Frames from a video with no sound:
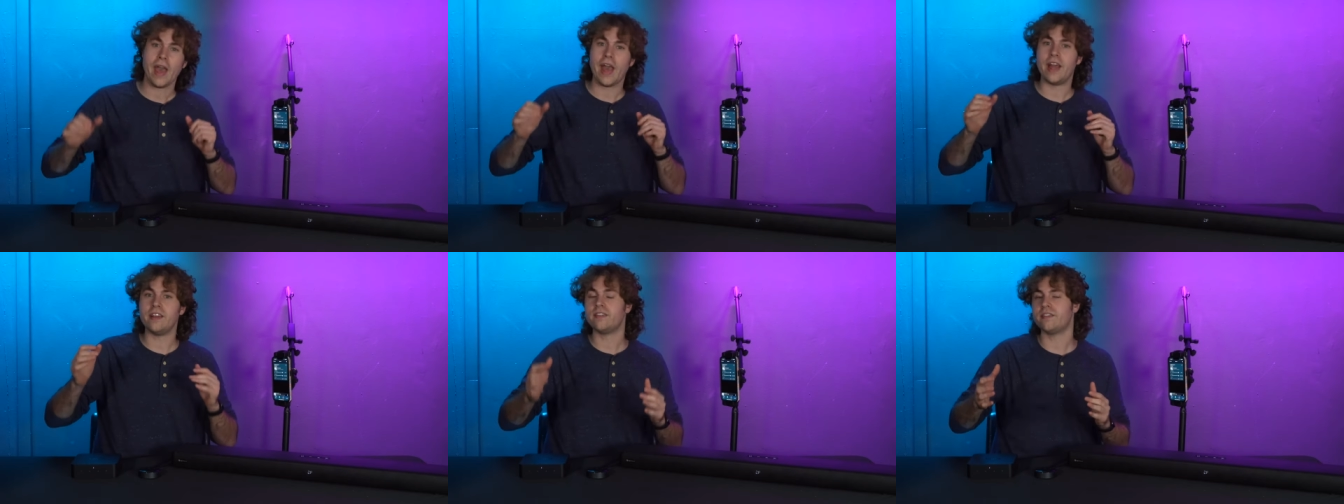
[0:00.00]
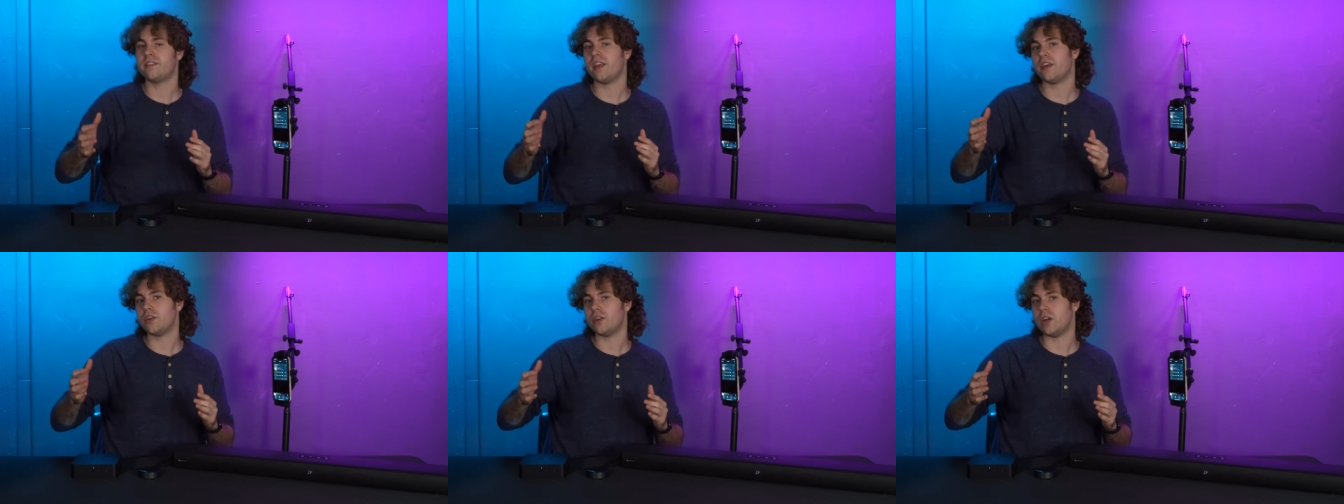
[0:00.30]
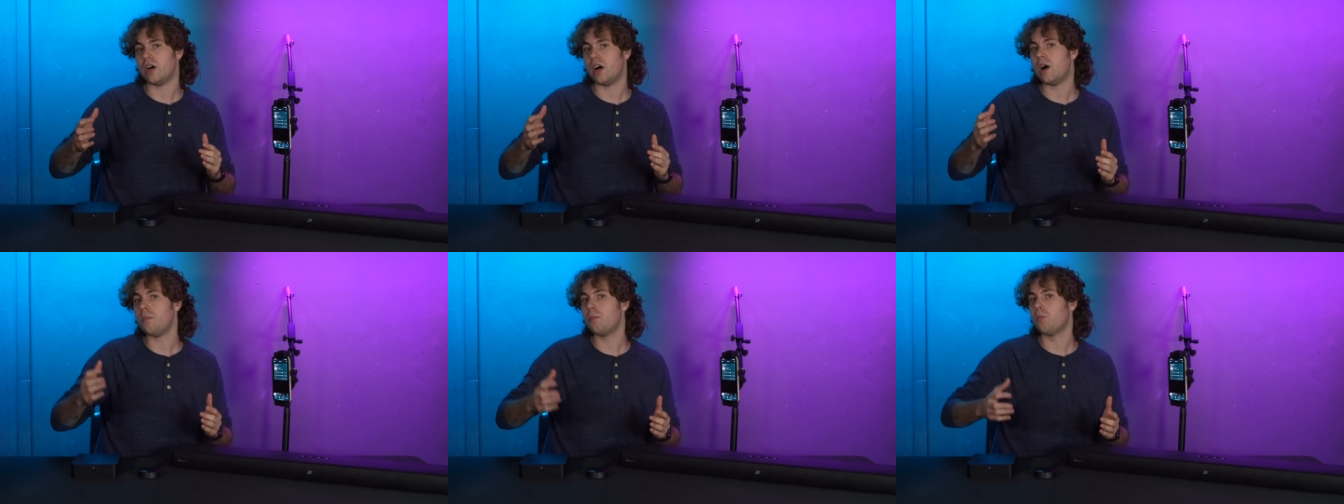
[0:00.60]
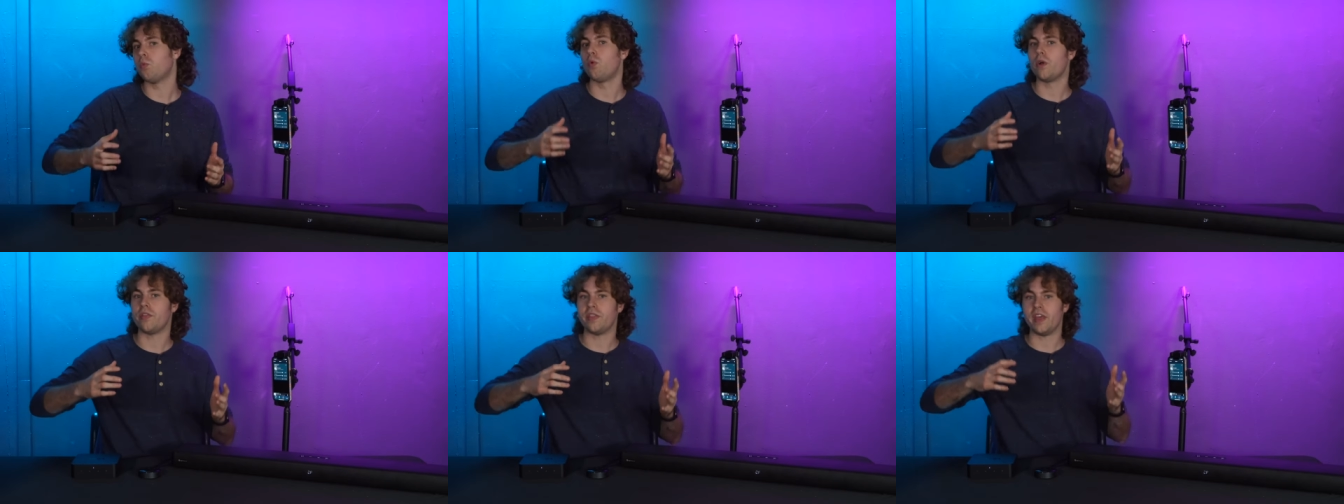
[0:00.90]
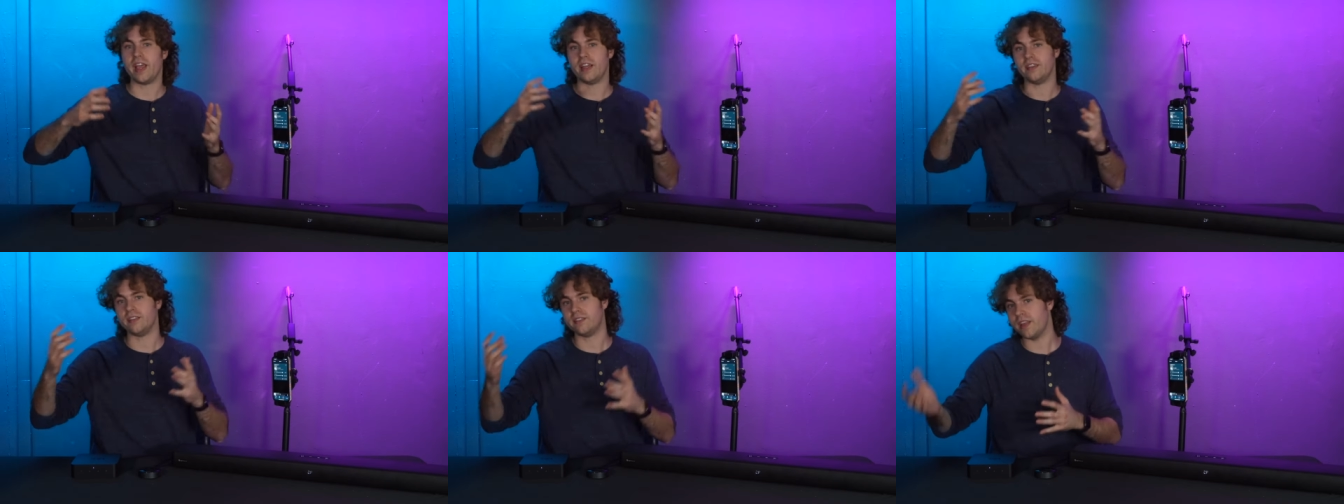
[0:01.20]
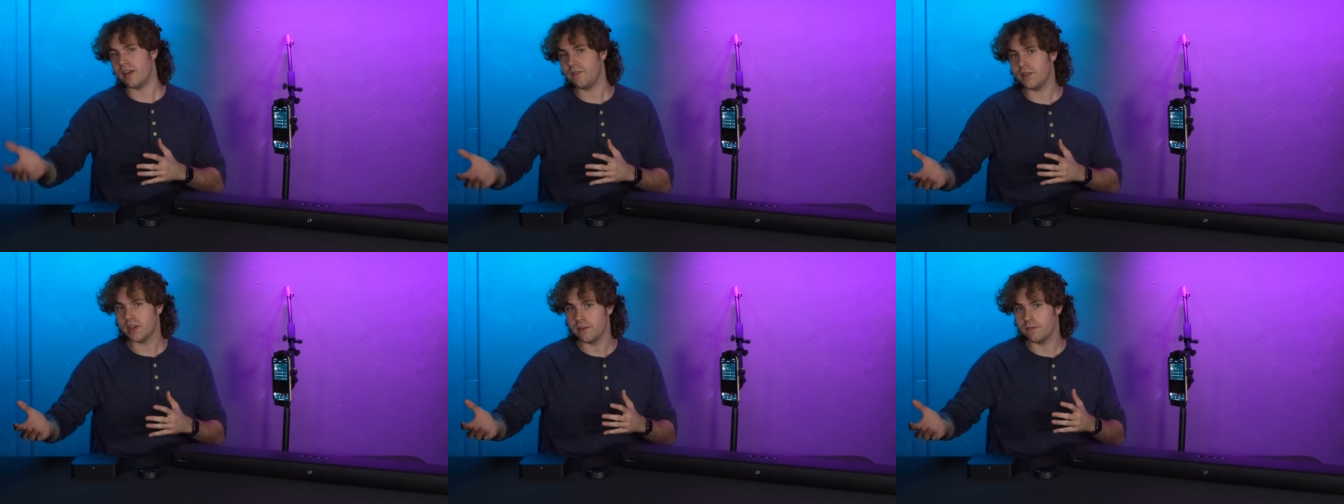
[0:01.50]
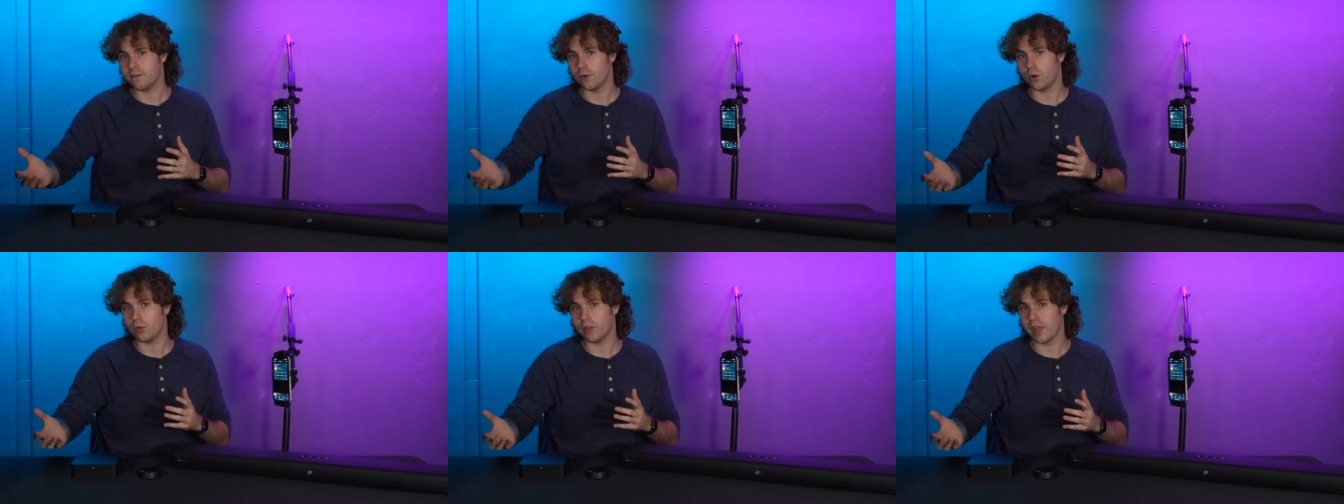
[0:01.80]
and set it up with a 70
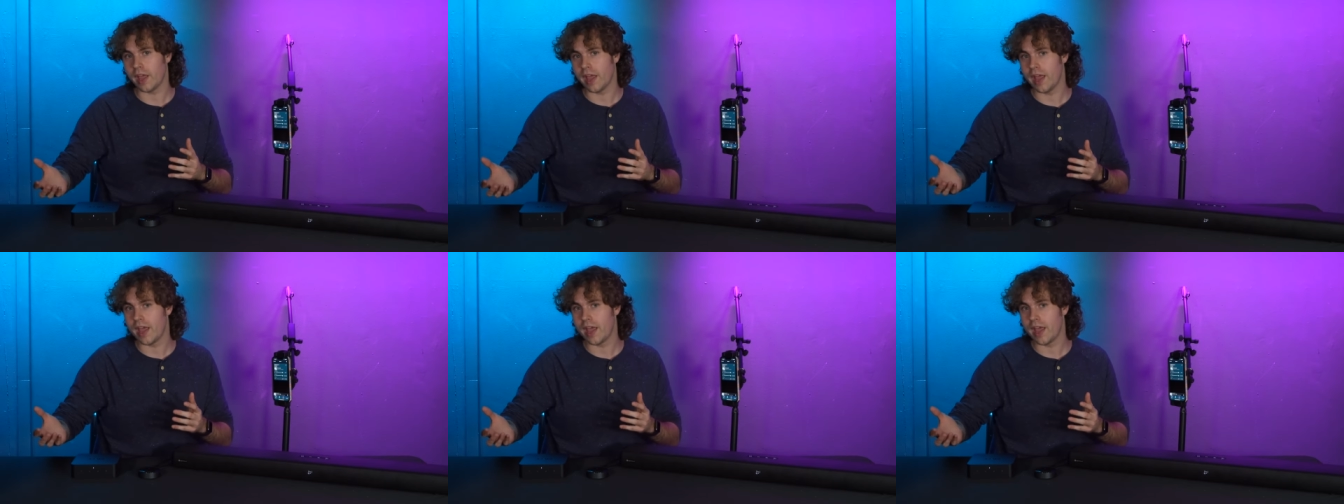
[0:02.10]
volt